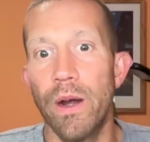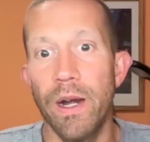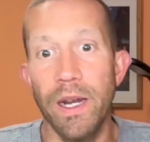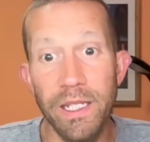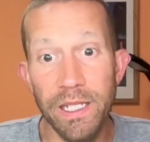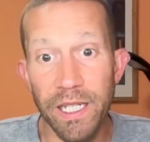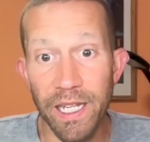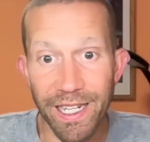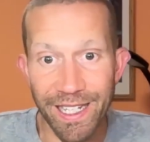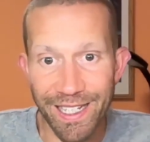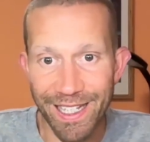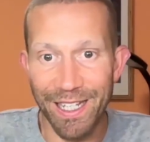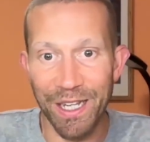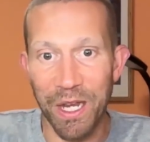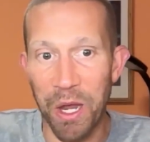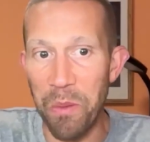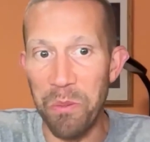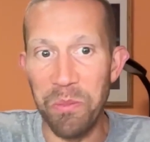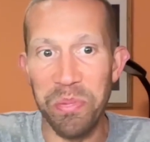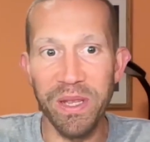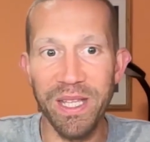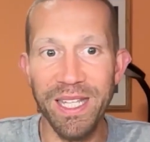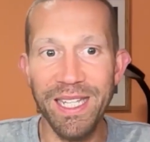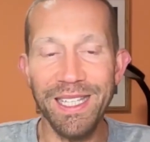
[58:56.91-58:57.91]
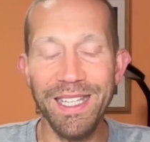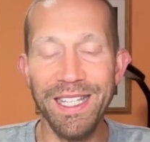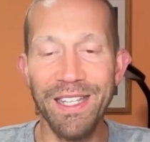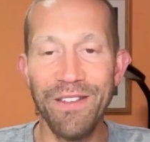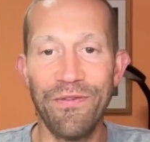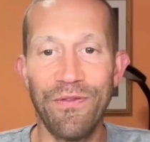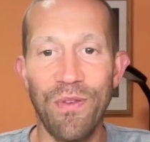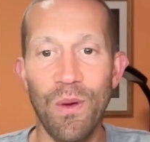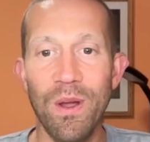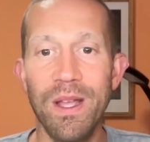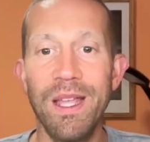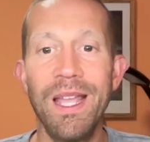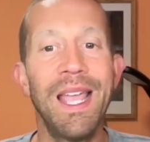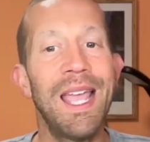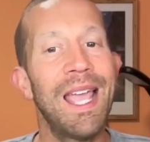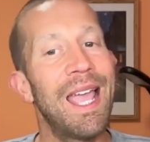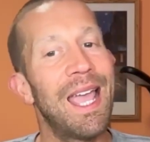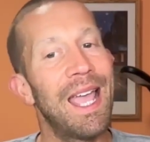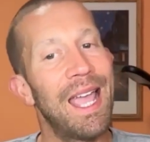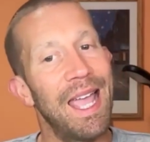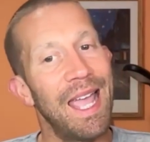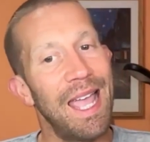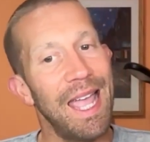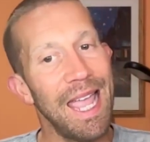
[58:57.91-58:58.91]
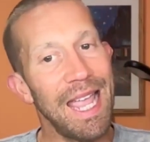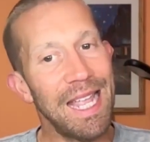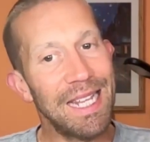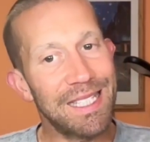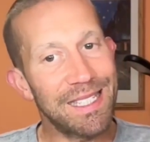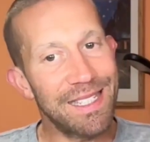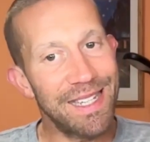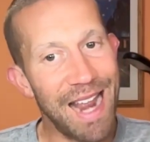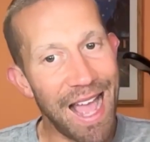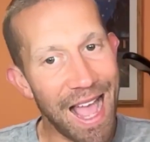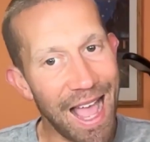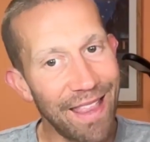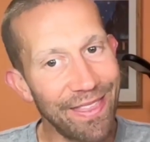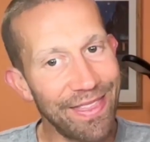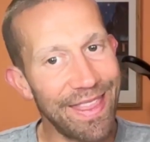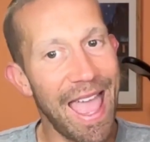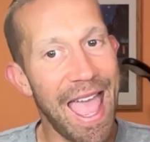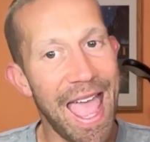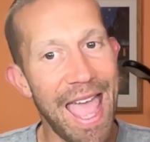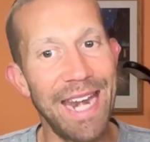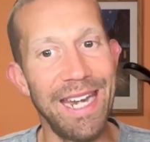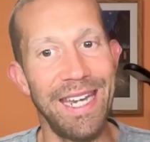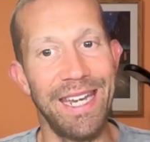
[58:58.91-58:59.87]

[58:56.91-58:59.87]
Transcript: It's a completely full. It's not that